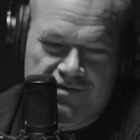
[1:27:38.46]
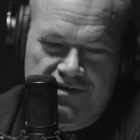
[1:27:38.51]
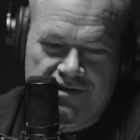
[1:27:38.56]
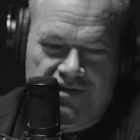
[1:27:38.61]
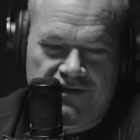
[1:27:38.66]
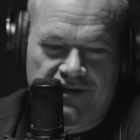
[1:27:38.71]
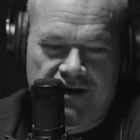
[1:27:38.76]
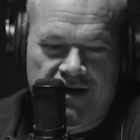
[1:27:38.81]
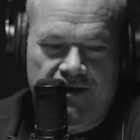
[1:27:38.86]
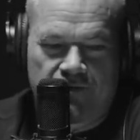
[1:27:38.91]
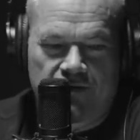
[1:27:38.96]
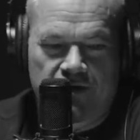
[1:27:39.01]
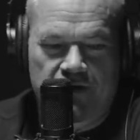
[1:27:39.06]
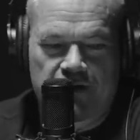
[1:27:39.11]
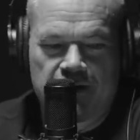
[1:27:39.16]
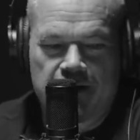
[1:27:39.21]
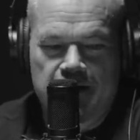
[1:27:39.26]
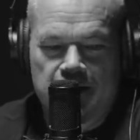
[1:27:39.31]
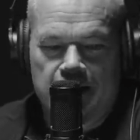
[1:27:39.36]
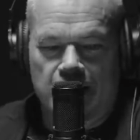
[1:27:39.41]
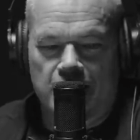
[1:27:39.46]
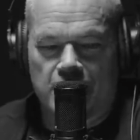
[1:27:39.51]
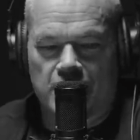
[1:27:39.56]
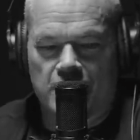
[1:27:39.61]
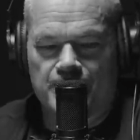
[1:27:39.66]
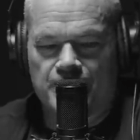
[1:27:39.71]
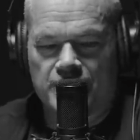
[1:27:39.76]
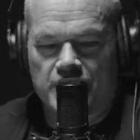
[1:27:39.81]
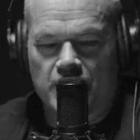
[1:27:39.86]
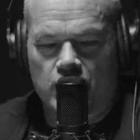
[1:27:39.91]
wood on that one.
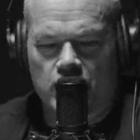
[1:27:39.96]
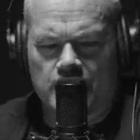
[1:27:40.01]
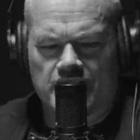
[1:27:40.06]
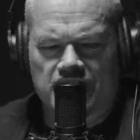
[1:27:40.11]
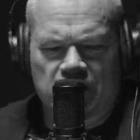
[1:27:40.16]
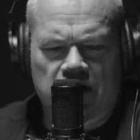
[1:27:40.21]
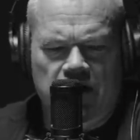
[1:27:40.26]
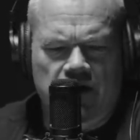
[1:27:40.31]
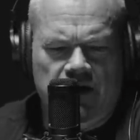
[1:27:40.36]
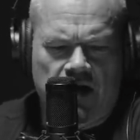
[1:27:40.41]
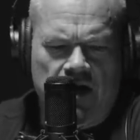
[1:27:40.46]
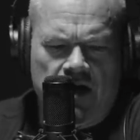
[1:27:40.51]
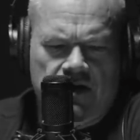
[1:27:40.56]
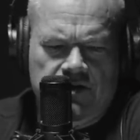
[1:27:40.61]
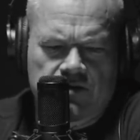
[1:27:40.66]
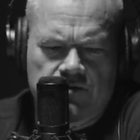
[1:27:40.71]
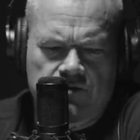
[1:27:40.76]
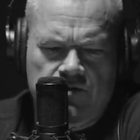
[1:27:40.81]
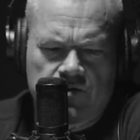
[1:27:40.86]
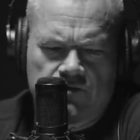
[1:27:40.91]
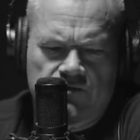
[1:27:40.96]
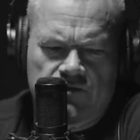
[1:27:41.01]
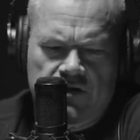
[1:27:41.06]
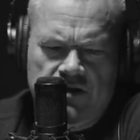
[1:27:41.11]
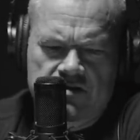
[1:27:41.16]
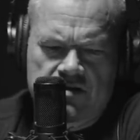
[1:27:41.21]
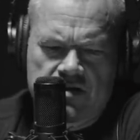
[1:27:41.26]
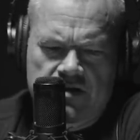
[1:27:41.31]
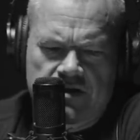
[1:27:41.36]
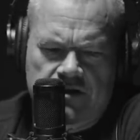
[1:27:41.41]
Um, what about the Haqqani? You you
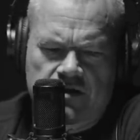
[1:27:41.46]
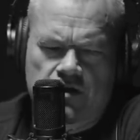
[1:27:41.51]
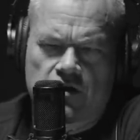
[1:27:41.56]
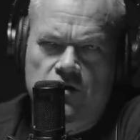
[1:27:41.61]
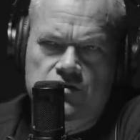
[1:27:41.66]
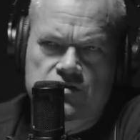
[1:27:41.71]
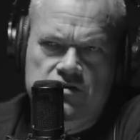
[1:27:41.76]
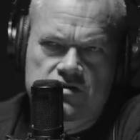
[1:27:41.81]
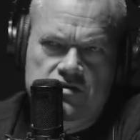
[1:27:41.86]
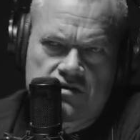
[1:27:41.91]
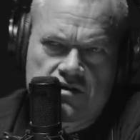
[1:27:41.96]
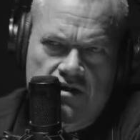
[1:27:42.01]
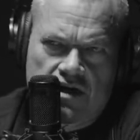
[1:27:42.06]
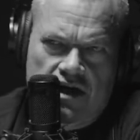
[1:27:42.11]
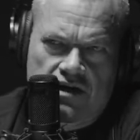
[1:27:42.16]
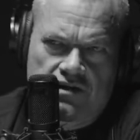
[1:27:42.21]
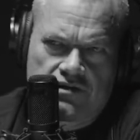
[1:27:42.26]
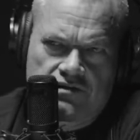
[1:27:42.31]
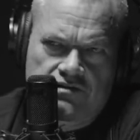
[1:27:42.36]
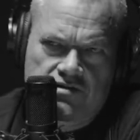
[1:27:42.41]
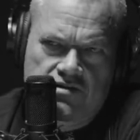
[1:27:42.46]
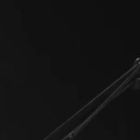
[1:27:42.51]
visited Khost, kind of.